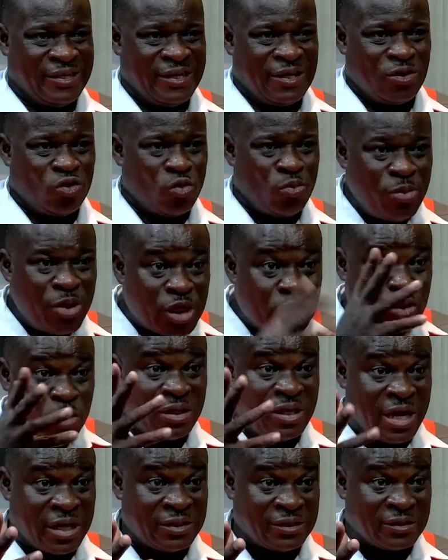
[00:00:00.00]
to make sure
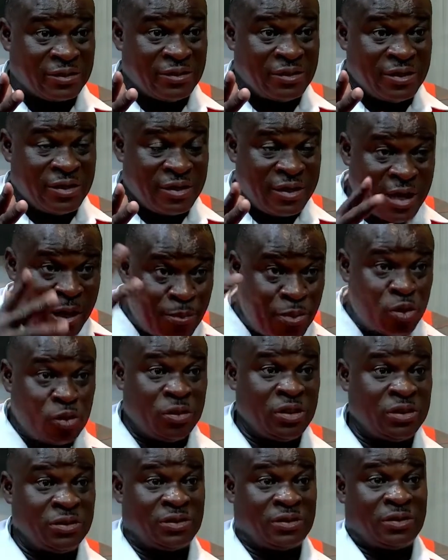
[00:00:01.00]
that their
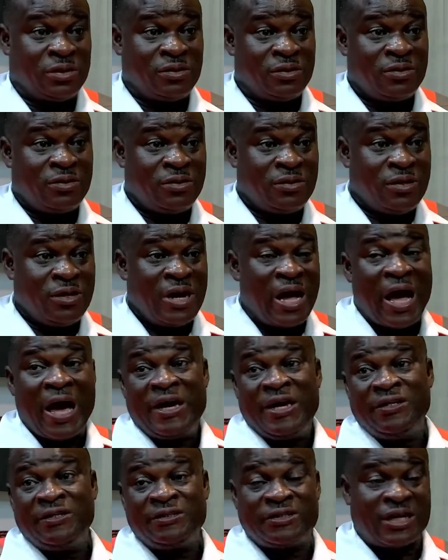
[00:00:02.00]
buildings are
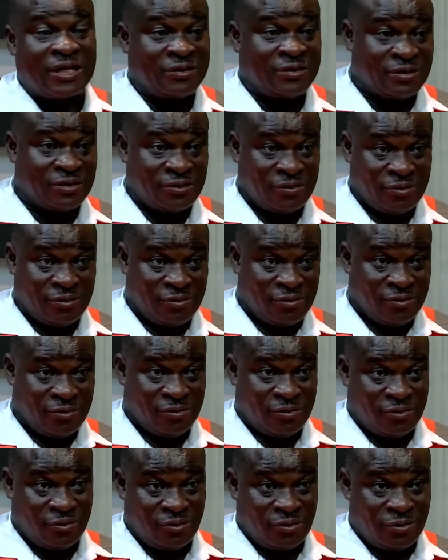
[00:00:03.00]
intact.
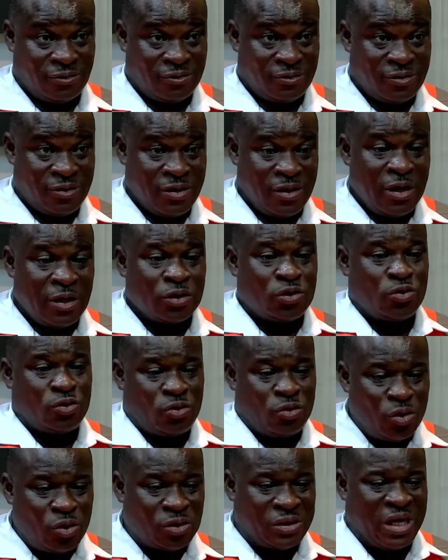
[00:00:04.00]
So
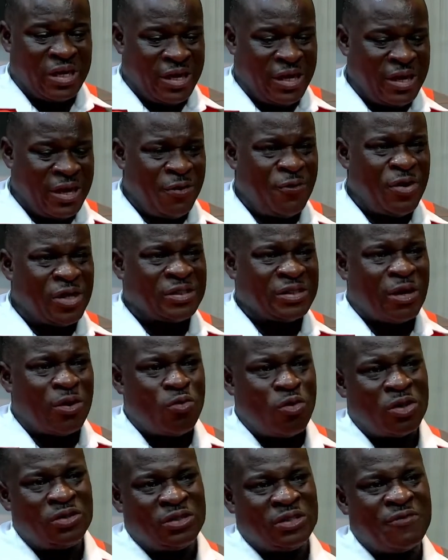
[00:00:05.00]
those are the areas I
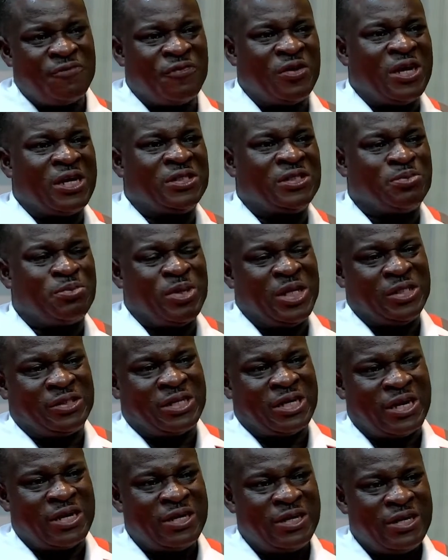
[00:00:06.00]
want the finance
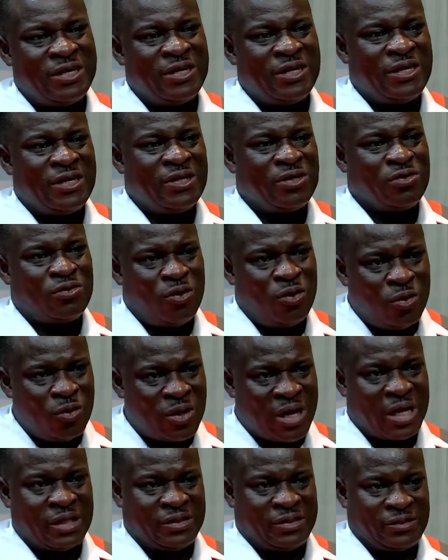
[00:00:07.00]
minister to look
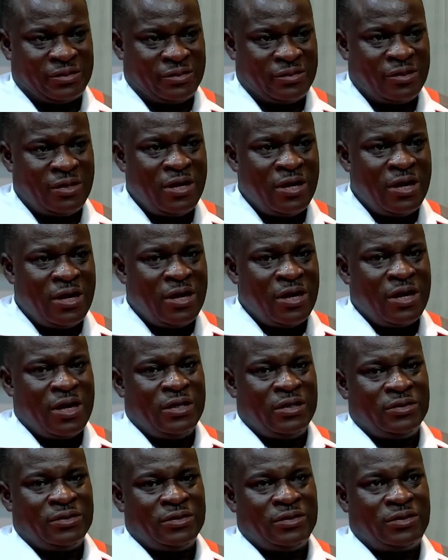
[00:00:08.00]
at.
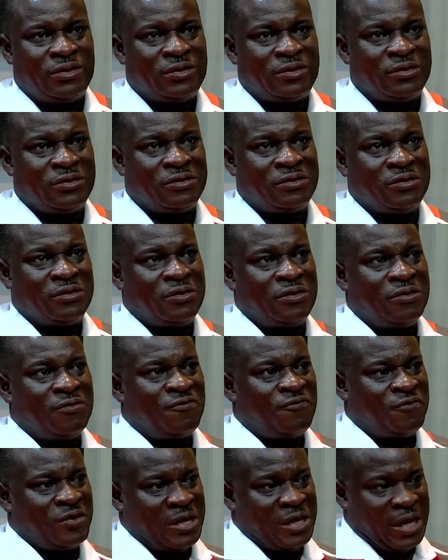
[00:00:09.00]
And
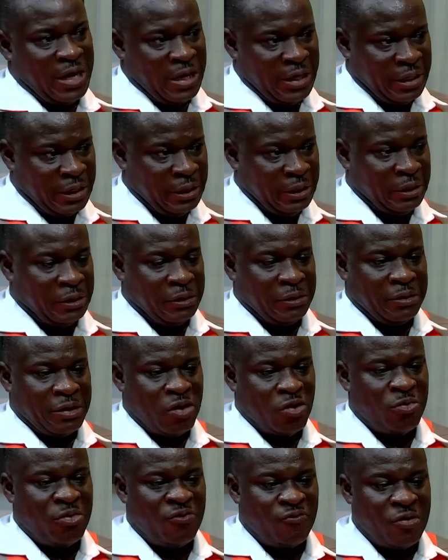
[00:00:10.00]
finally,
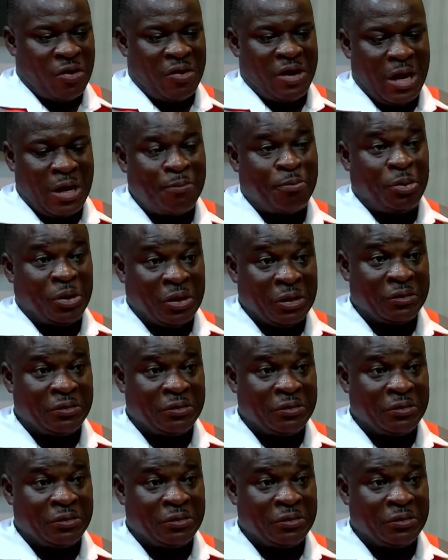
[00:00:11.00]
I'll be very happy